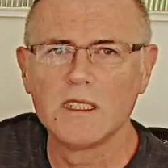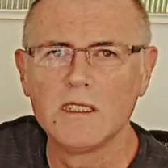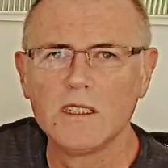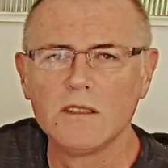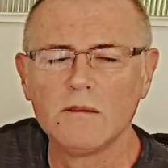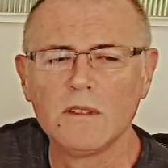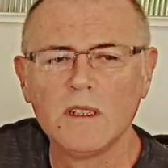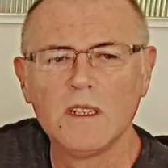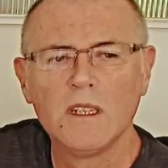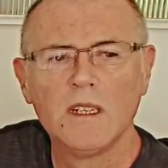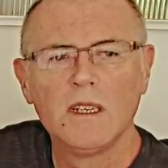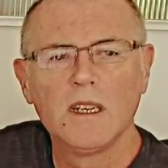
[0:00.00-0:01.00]
to do.
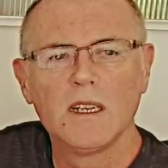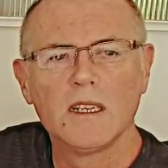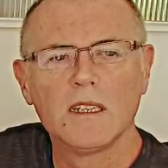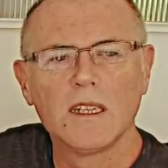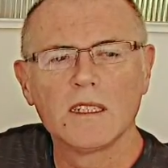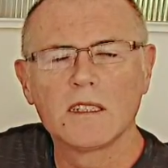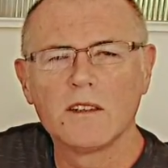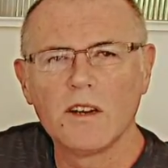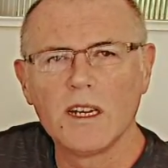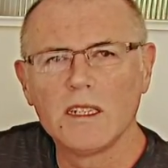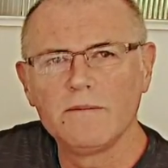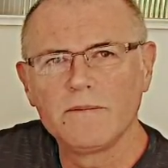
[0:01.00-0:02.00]
That's
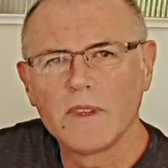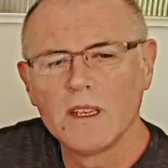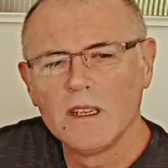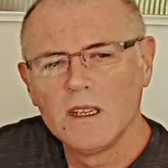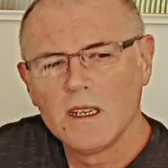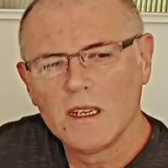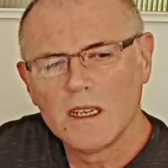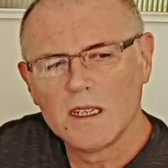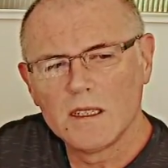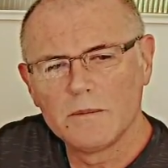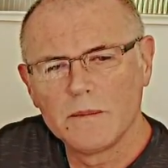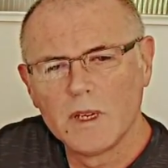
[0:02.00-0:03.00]
great.
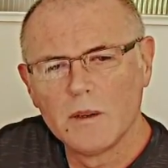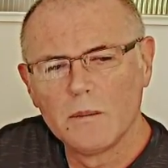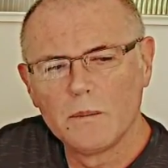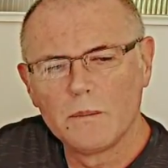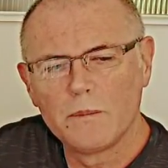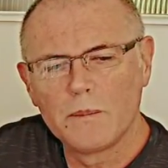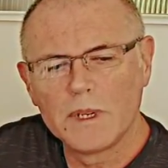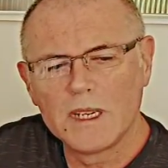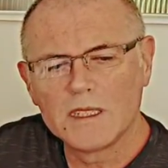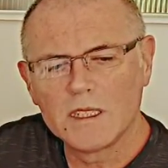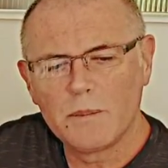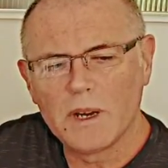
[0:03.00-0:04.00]
But
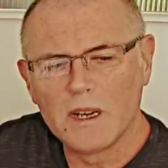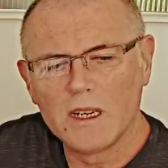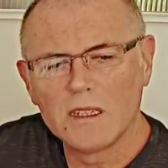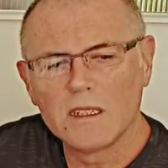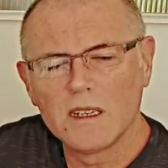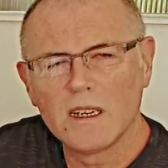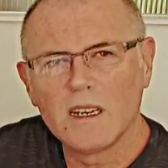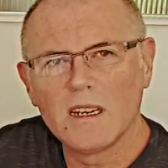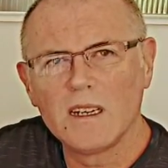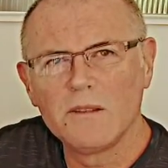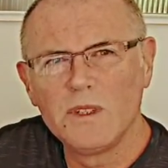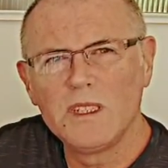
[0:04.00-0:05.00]
as the pilot,
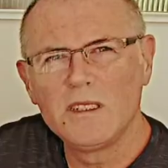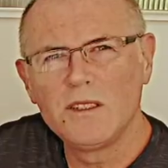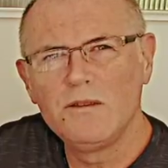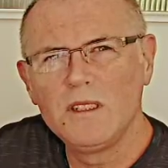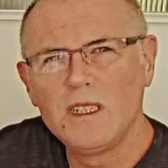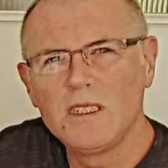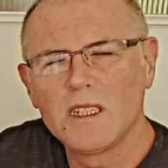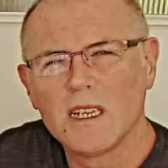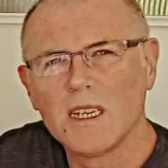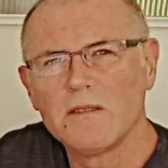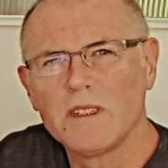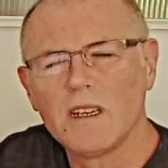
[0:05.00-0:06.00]
I really do need to
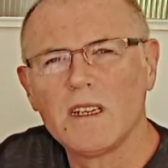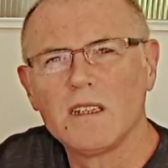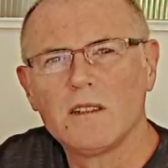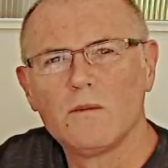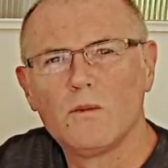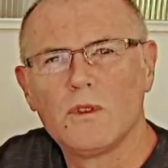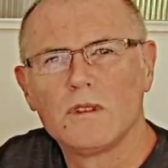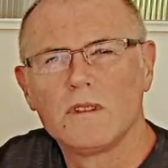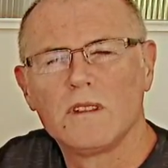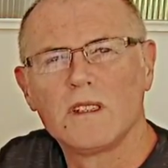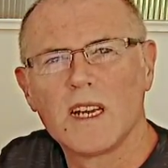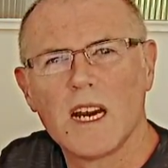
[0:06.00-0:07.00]
have an eye on what
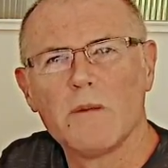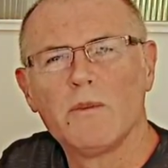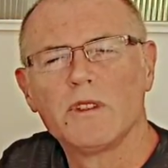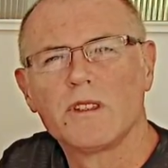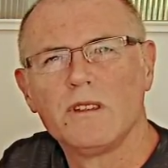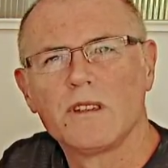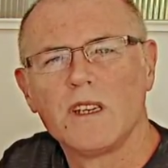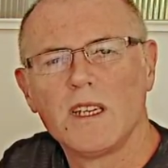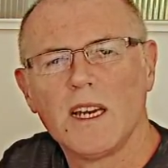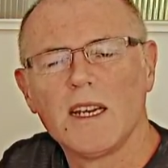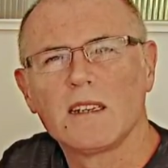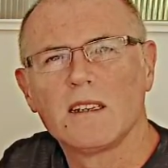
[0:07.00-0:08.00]
the camera is looking
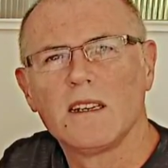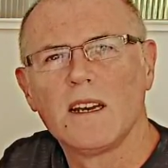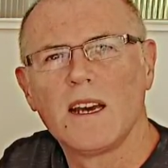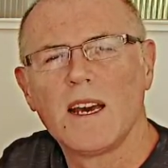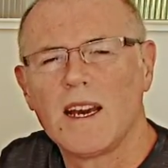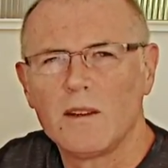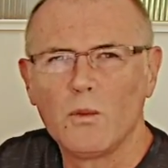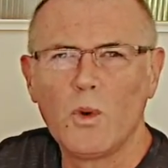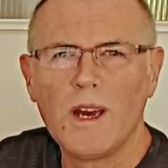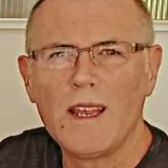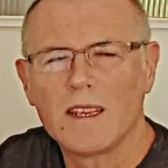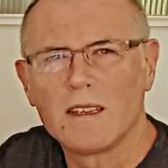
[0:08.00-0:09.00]
at and
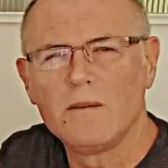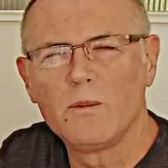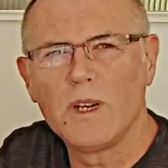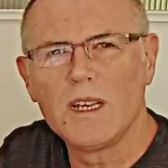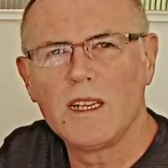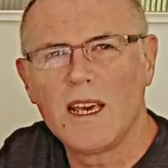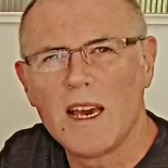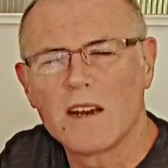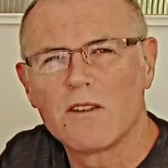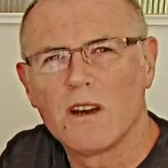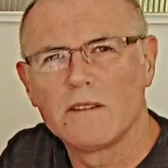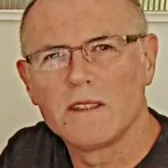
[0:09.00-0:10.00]
where the
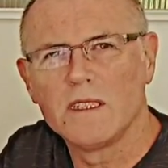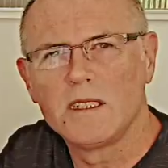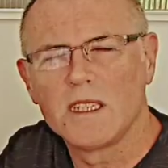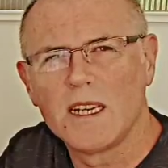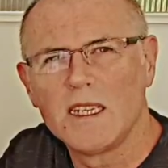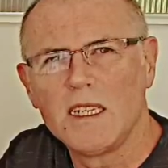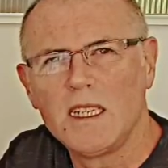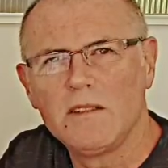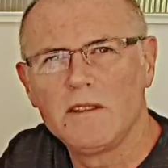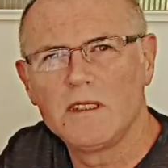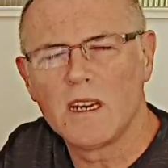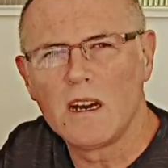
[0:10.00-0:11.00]
aircraft is at any
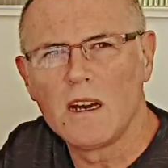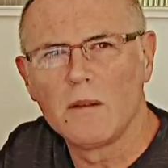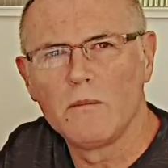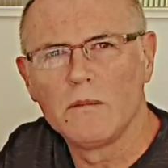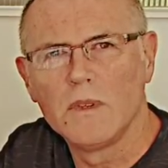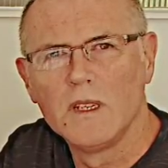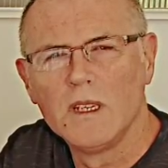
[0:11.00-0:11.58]
given time.